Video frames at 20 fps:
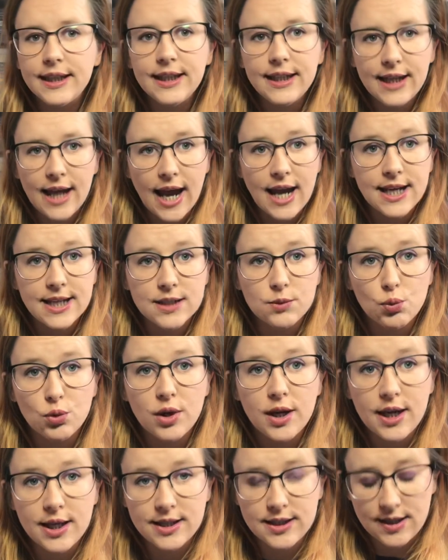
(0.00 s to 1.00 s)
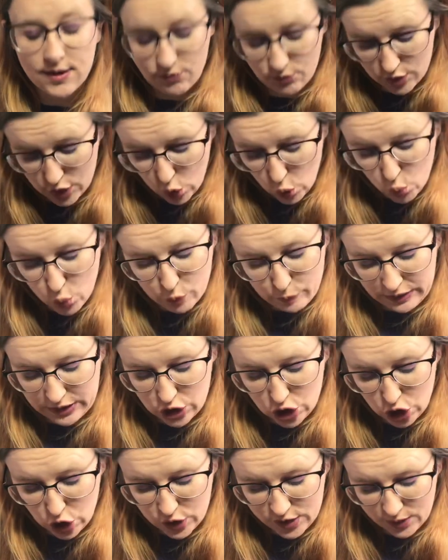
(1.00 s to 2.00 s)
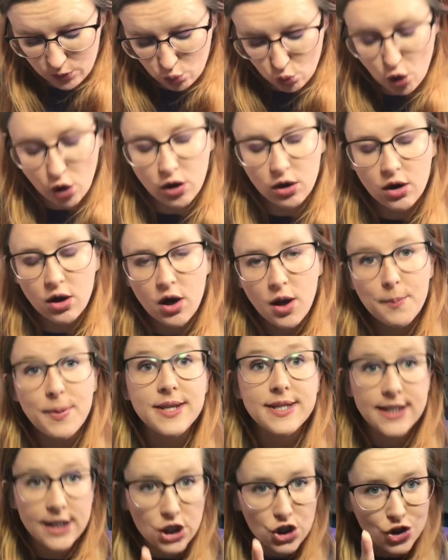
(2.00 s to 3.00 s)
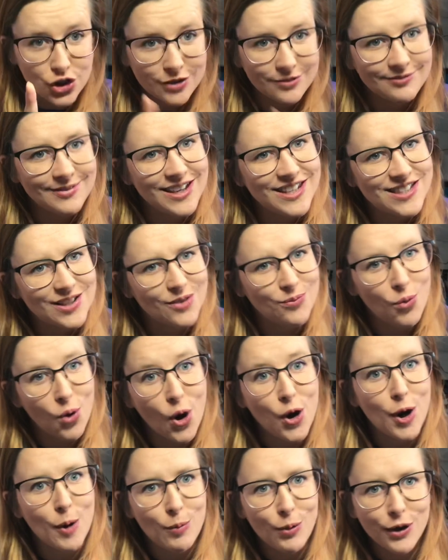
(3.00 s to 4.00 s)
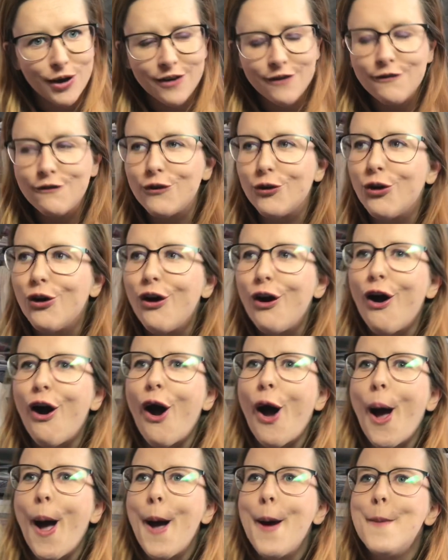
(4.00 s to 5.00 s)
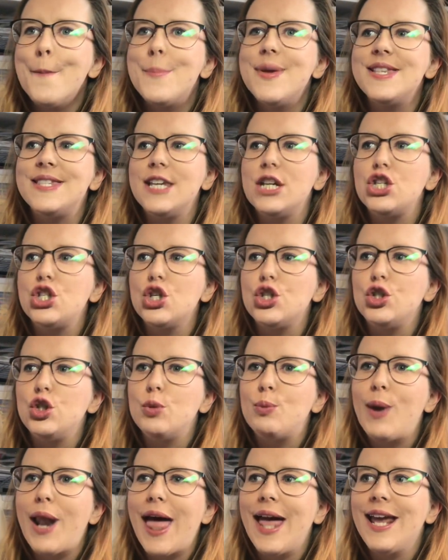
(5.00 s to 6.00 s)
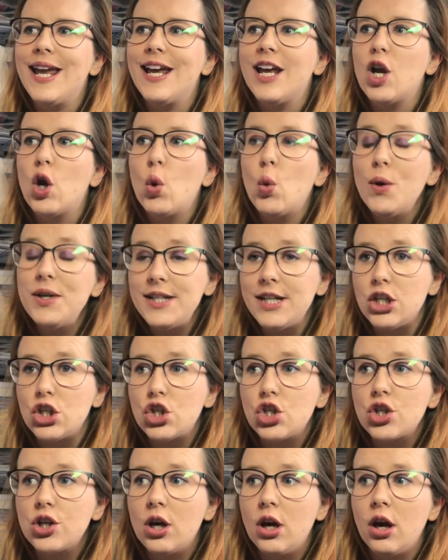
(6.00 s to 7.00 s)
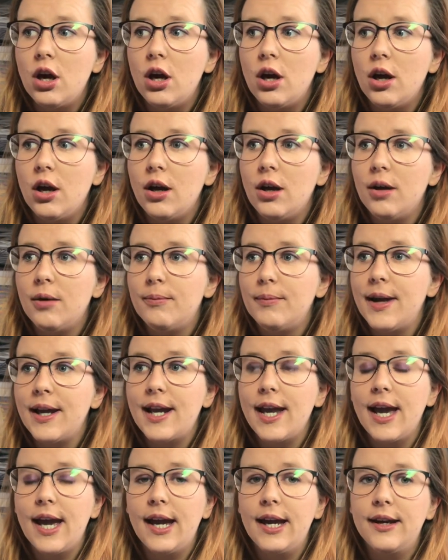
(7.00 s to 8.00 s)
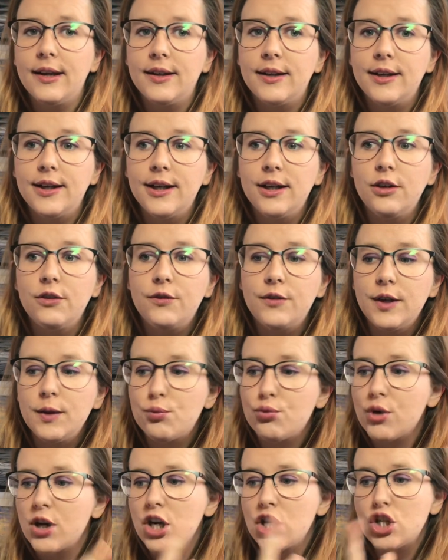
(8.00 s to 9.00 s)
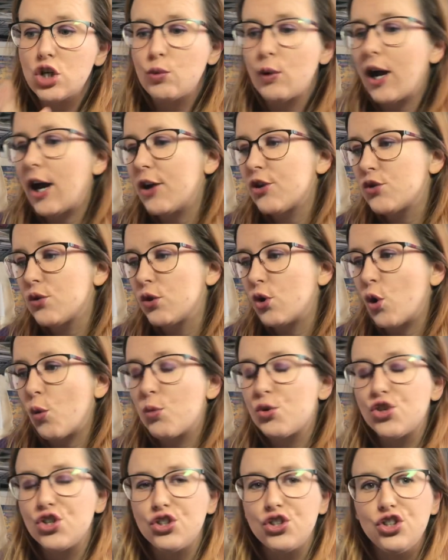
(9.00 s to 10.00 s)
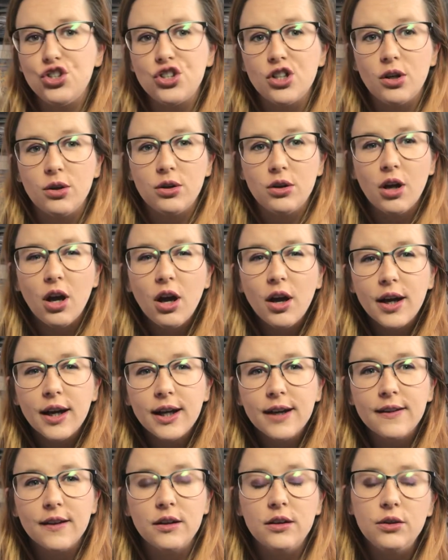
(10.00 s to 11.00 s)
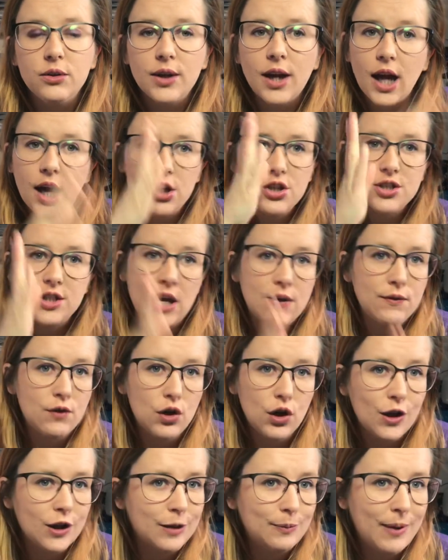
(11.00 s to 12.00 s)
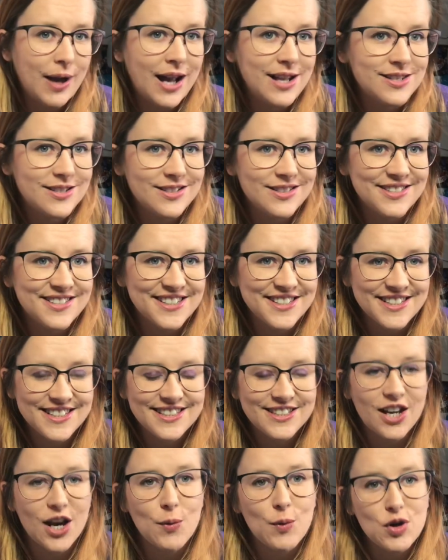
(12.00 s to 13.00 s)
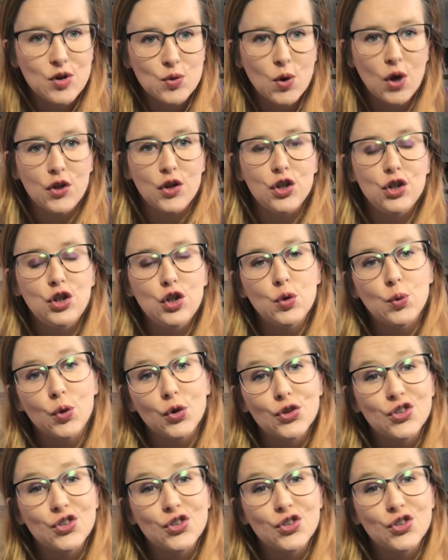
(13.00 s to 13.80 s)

ending result would be choosing what position, that's the word I'm looking for, position you play in Quidditch. Again, if it brings you out to an option that you don't like, then you can just have a look at the patterns and decide which one that you want